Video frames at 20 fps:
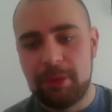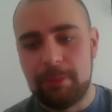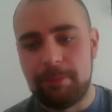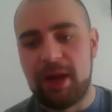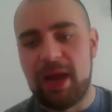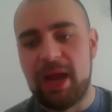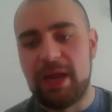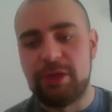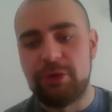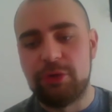
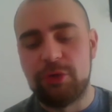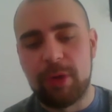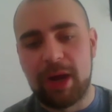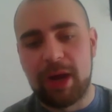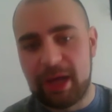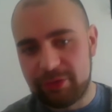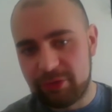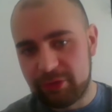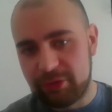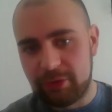But Eddie Hall
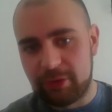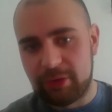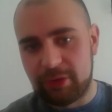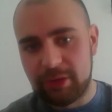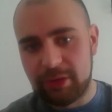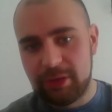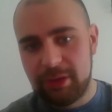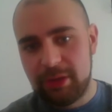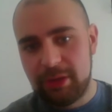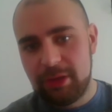hasn't got it.
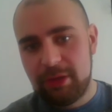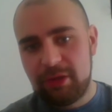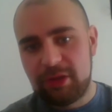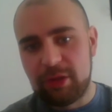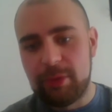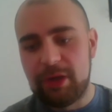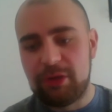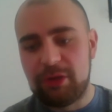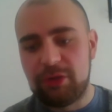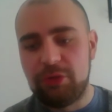
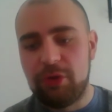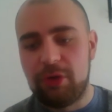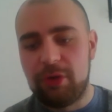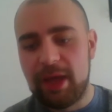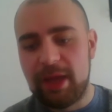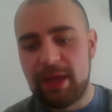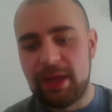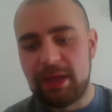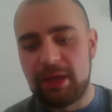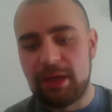So it's
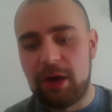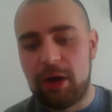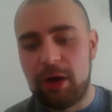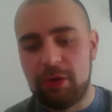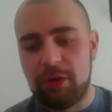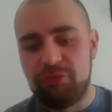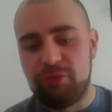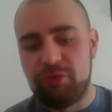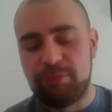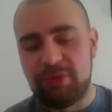not a
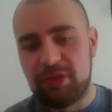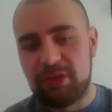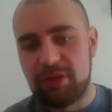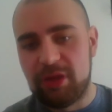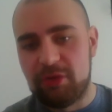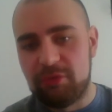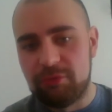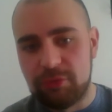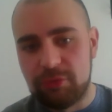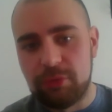
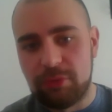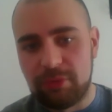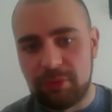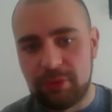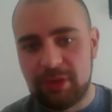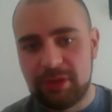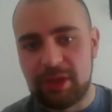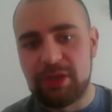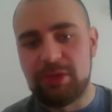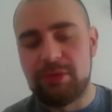100% rule
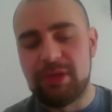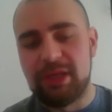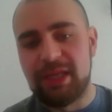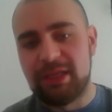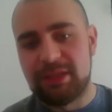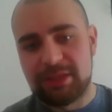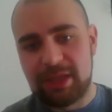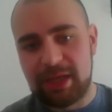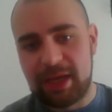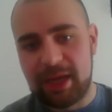that you
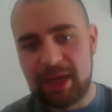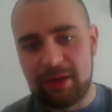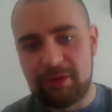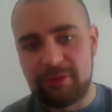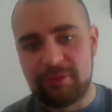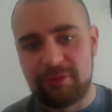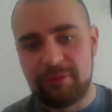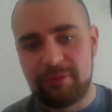need to have